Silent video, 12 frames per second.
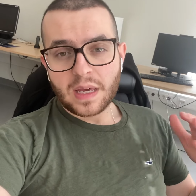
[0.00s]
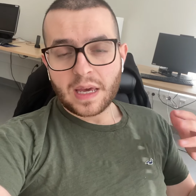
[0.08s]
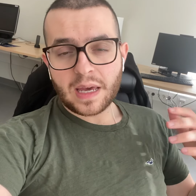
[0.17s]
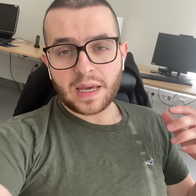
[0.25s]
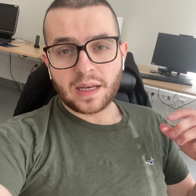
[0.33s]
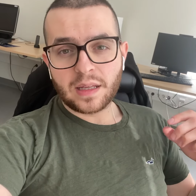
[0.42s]

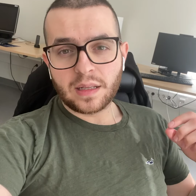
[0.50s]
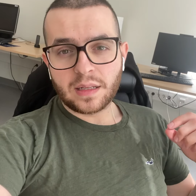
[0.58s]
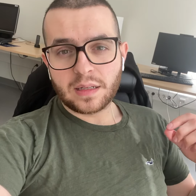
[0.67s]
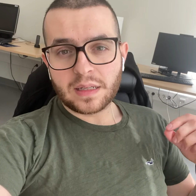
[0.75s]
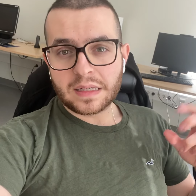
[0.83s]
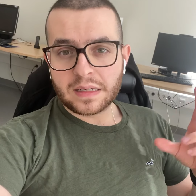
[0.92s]

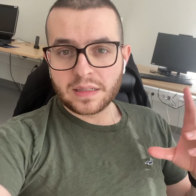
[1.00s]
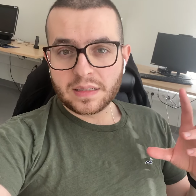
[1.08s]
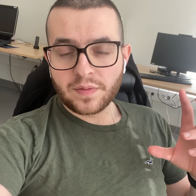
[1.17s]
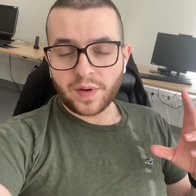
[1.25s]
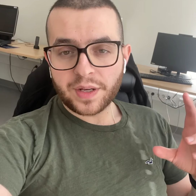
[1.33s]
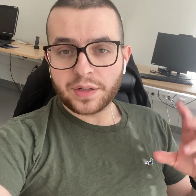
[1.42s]
and it is
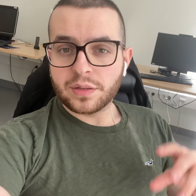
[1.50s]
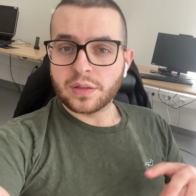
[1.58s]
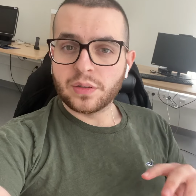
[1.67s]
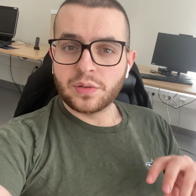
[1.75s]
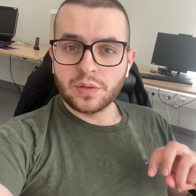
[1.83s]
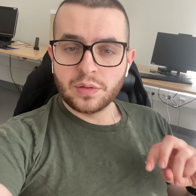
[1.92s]
divided
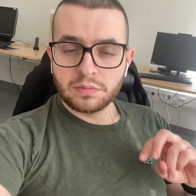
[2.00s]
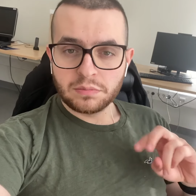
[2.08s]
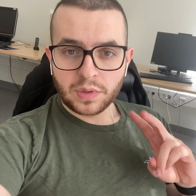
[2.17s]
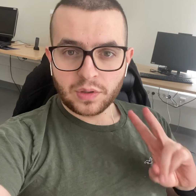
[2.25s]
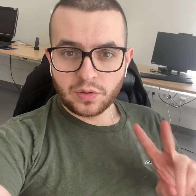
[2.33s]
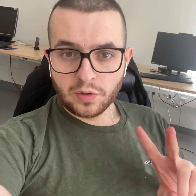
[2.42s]
into
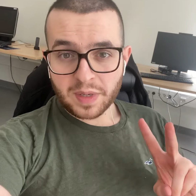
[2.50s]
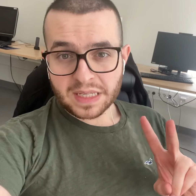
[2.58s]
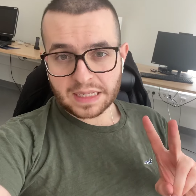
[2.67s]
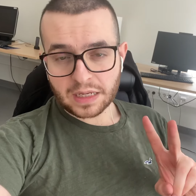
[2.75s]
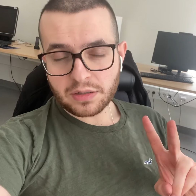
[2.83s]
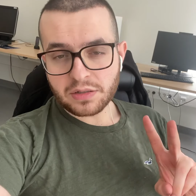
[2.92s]
two big
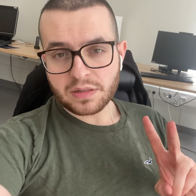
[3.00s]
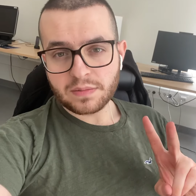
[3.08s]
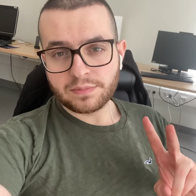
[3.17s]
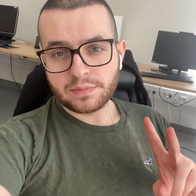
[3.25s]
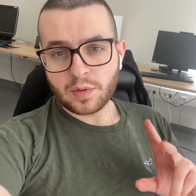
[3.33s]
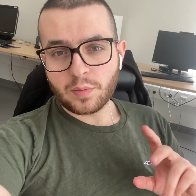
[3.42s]
sections,
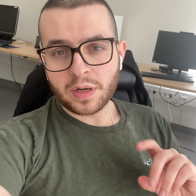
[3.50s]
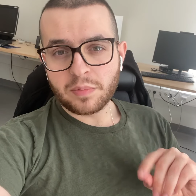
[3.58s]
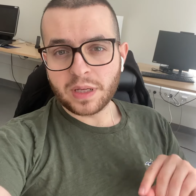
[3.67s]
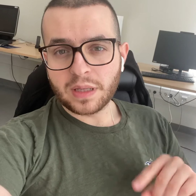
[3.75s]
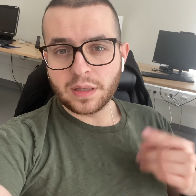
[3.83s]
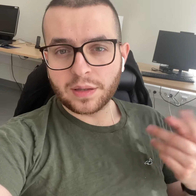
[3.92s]
one
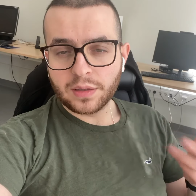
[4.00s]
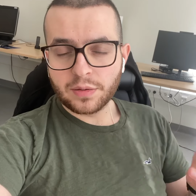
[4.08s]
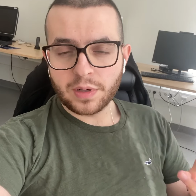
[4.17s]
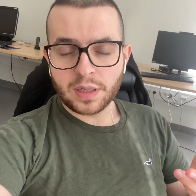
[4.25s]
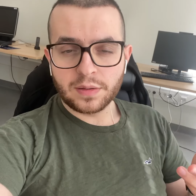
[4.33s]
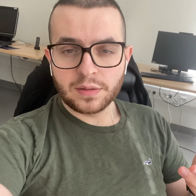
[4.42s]
being the
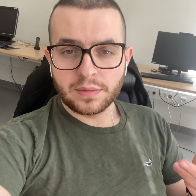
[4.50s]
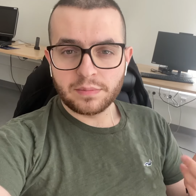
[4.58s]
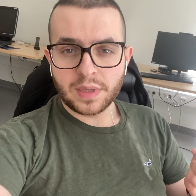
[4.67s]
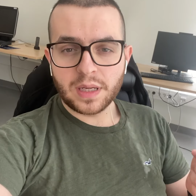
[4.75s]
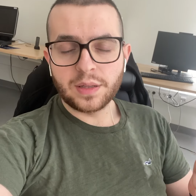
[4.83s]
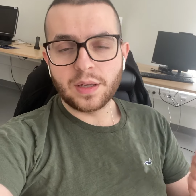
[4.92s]
theoretical
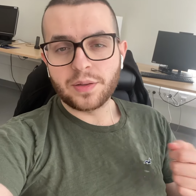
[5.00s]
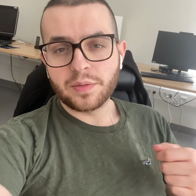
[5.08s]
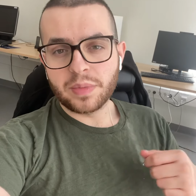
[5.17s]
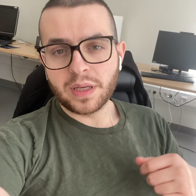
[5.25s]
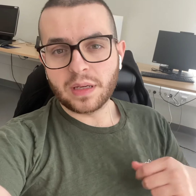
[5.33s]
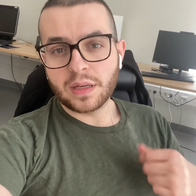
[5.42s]
and the other
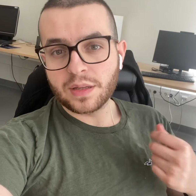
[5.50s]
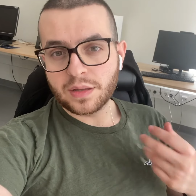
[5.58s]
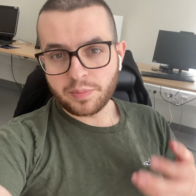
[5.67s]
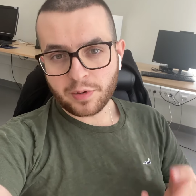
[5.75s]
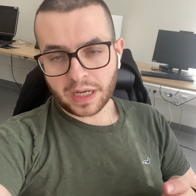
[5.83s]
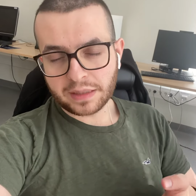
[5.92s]
being the
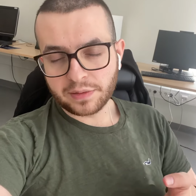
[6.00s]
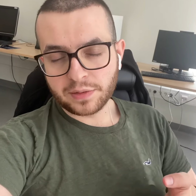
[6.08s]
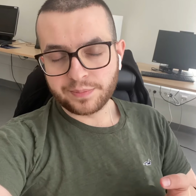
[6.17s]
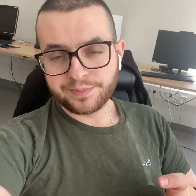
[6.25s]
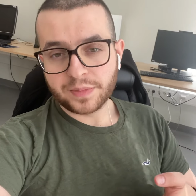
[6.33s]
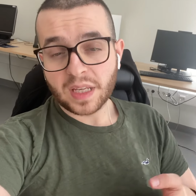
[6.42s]
practical.
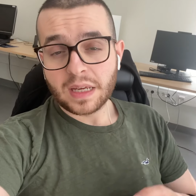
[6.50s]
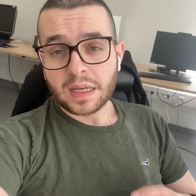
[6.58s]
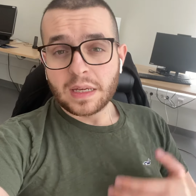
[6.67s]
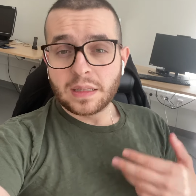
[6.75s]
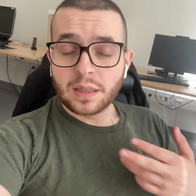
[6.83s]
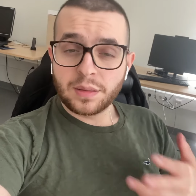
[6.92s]

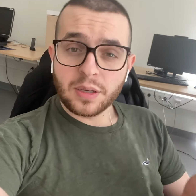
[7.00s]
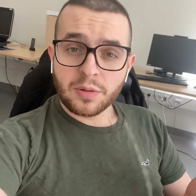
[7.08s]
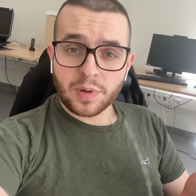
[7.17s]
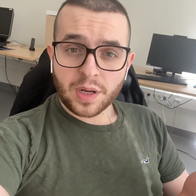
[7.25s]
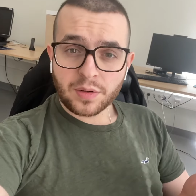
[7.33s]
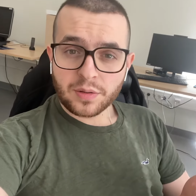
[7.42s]
The
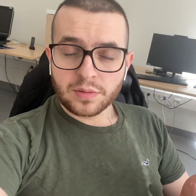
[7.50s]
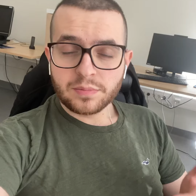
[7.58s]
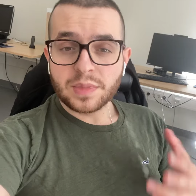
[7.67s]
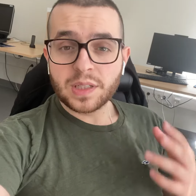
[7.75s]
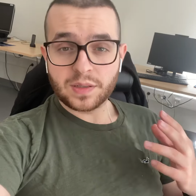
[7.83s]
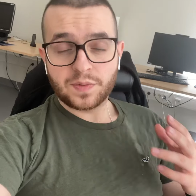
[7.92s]
theoretical
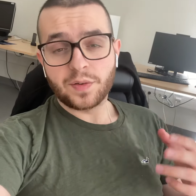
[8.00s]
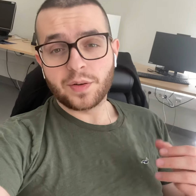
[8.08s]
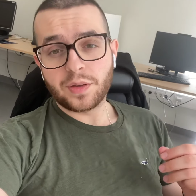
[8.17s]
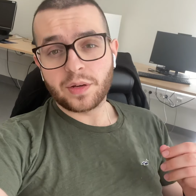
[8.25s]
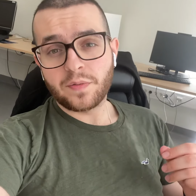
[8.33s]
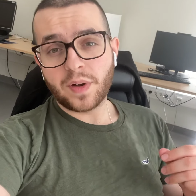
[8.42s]
is
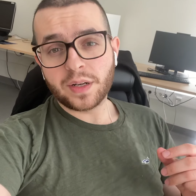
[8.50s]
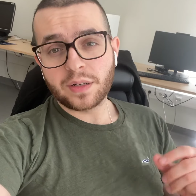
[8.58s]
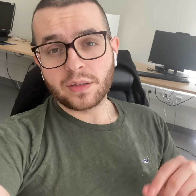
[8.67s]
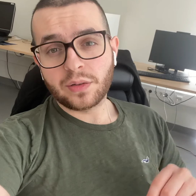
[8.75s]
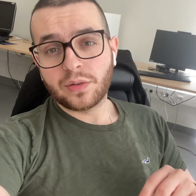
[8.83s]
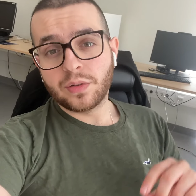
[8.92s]
further divided
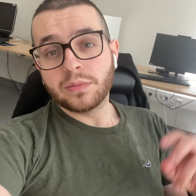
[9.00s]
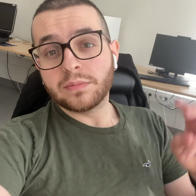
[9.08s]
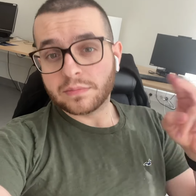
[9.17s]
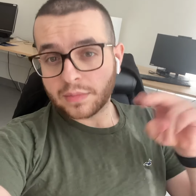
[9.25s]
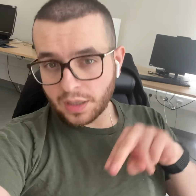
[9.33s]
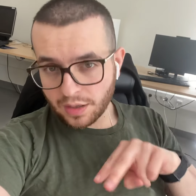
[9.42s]
into
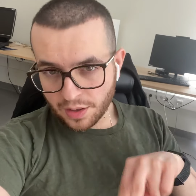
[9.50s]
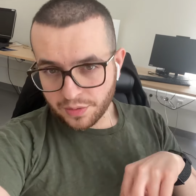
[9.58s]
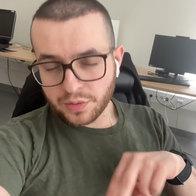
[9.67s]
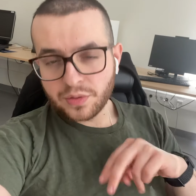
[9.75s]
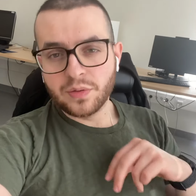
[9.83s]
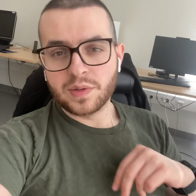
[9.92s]
another
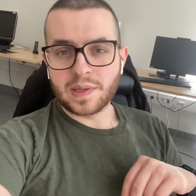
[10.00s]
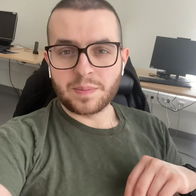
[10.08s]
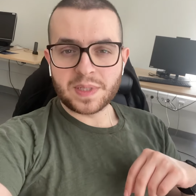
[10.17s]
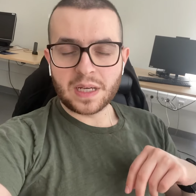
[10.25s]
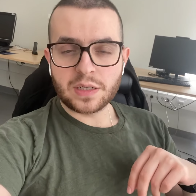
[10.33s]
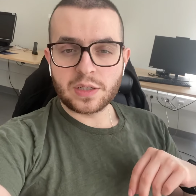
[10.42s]
two
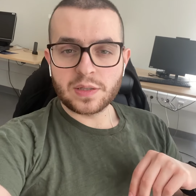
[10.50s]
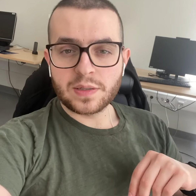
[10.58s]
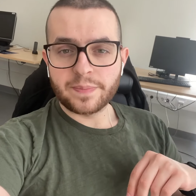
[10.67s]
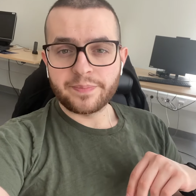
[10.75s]
subsections.